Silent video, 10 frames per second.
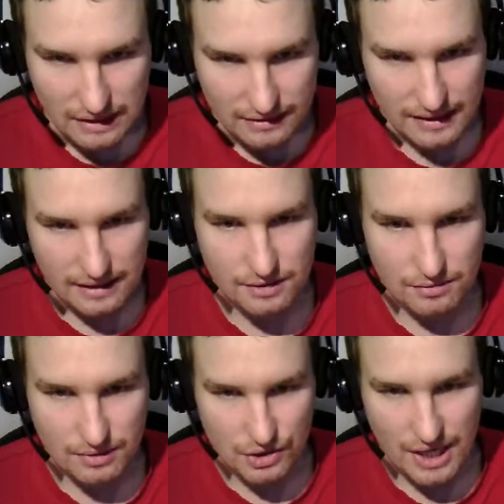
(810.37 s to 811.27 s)
till
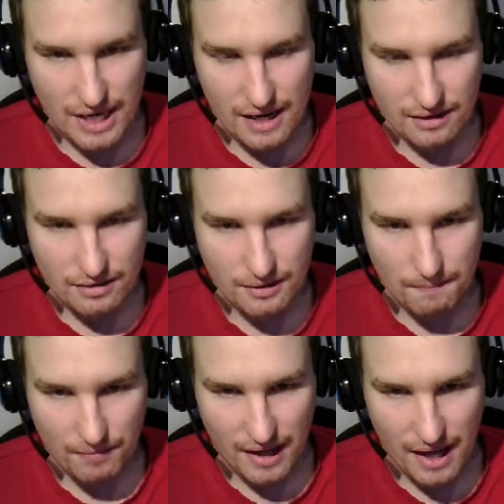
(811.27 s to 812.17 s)
it's reached the end,
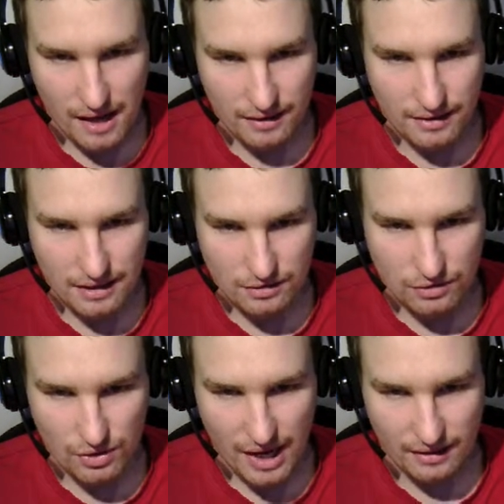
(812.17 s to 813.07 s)
and then it's
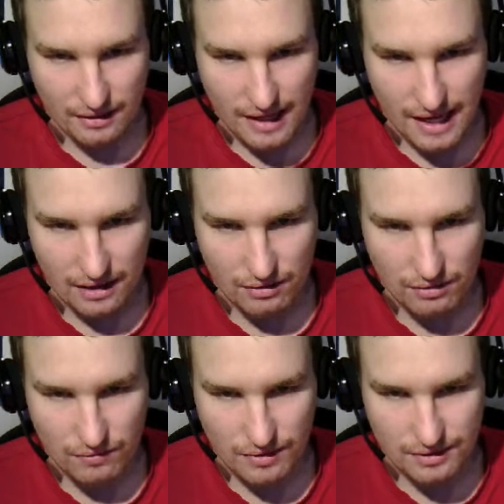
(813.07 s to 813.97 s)
connecting the end
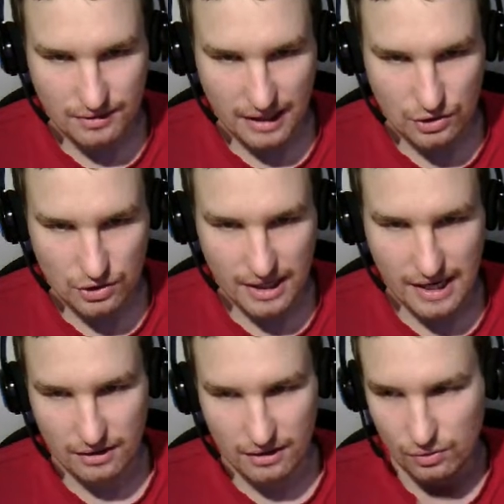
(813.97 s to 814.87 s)
with actually the
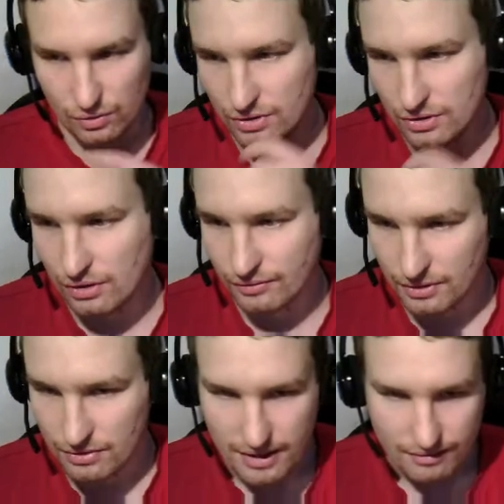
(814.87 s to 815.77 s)
end node of the
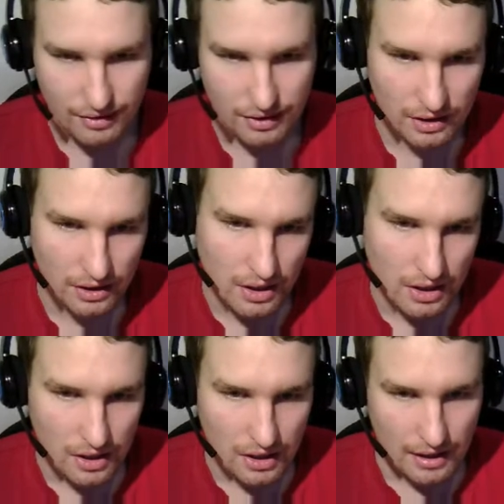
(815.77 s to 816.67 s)
graph.
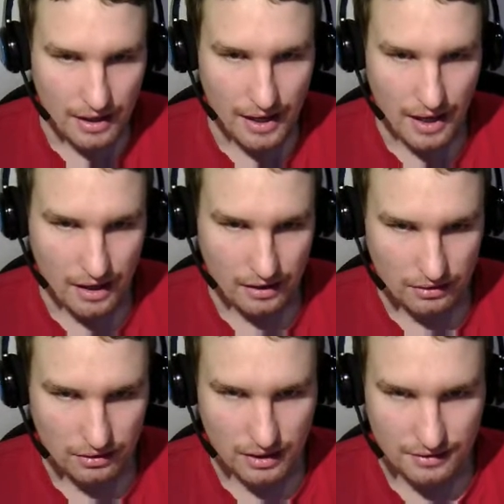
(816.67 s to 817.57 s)

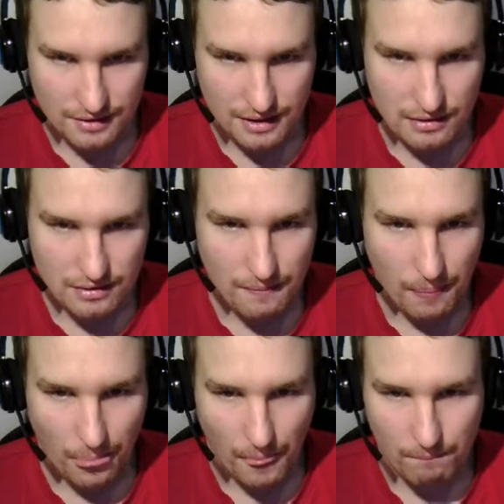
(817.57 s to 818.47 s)
And that's it.
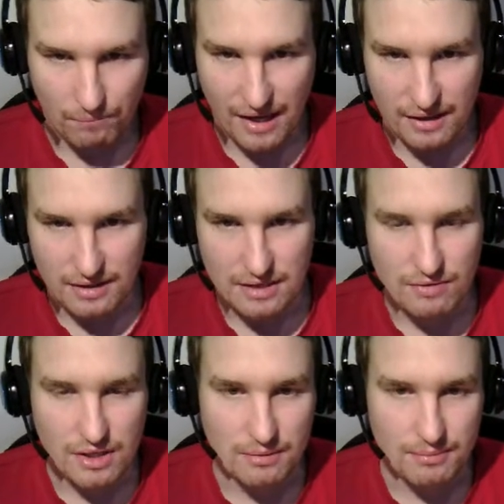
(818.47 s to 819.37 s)
And then
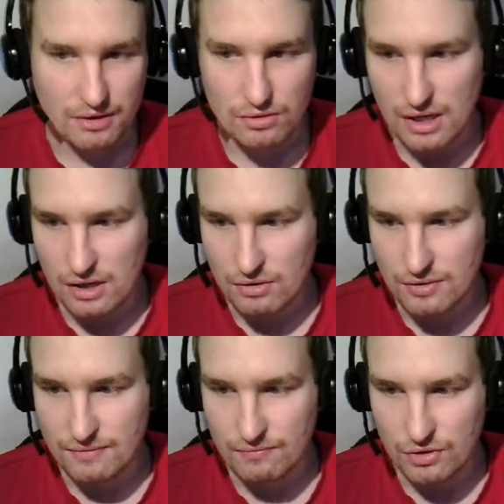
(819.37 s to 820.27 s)
we're coming to the
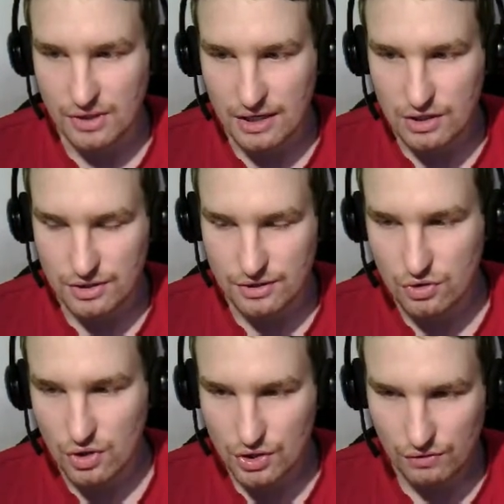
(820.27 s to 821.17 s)
algorithm what actually is
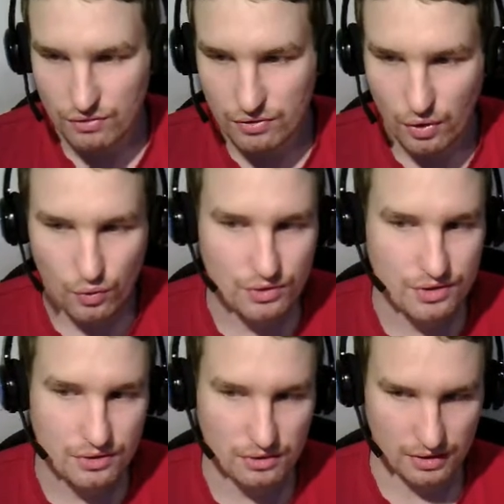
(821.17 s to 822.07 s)
searching for
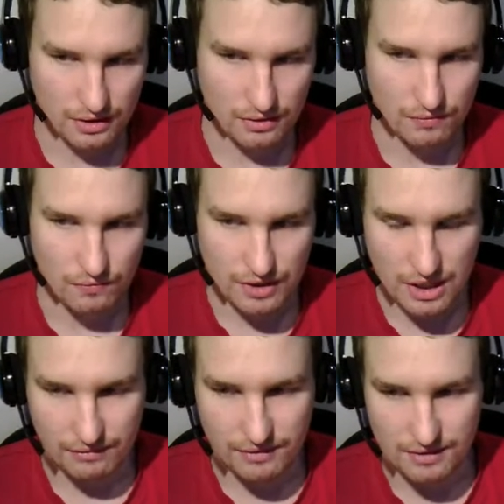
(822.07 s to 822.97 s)
nodes which
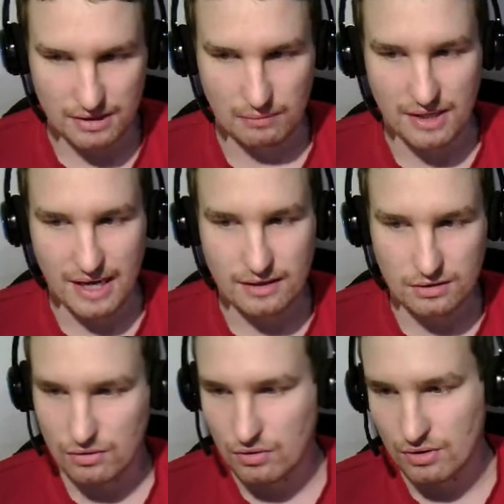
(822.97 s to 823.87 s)
have the same
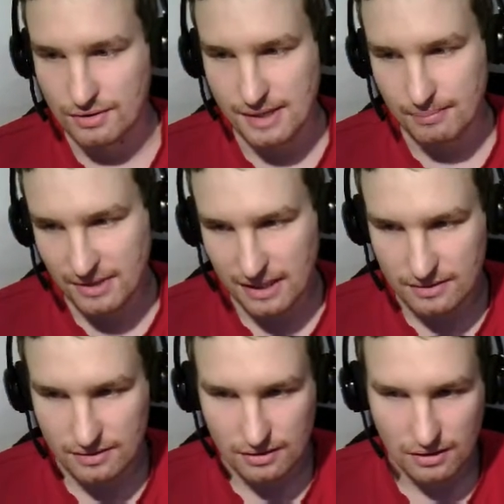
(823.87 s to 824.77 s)
text or
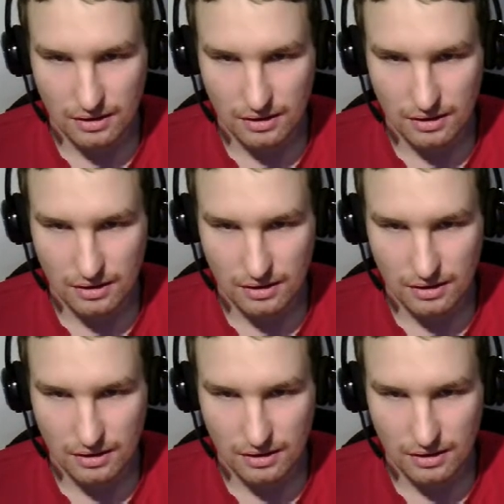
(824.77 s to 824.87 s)
subtext,